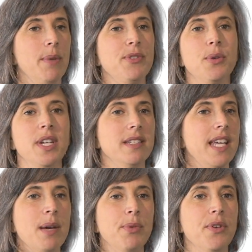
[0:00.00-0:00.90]
So an
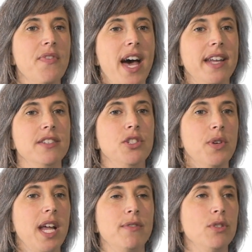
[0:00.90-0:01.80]
example of that is you
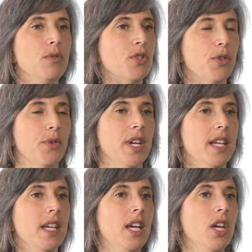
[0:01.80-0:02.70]
could have two
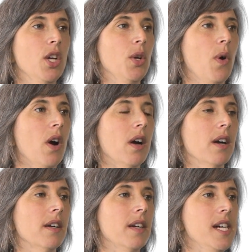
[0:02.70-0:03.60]
children who
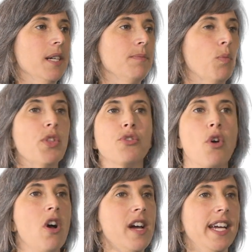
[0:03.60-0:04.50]
are
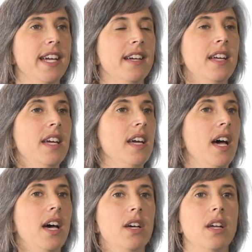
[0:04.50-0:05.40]
withdrawing,
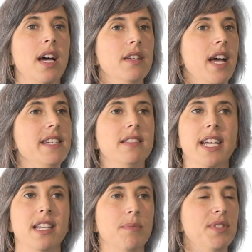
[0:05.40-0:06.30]

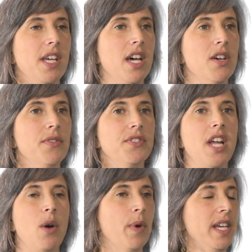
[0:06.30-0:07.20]
isolating themselves,
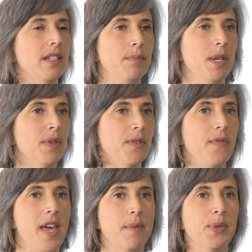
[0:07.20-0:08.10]
not wanting to be with the
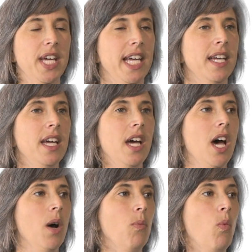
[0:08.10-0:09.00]
family.
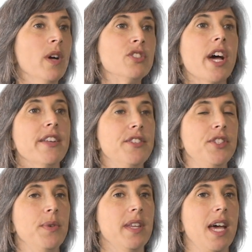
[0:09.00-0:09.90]
One child is
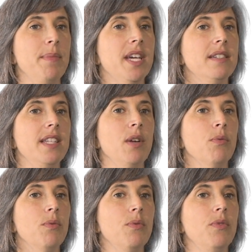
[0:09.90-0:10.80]
doing that because
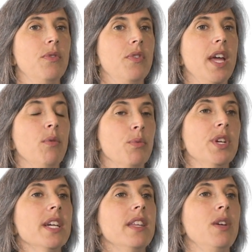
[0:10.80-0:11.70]
they
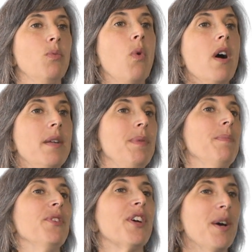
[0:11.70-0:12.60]
really want
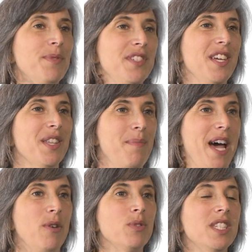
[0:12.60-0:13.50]
people to come seek them
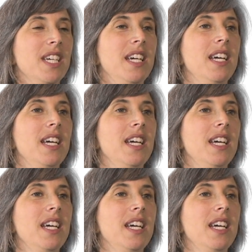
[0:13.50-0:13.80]
out.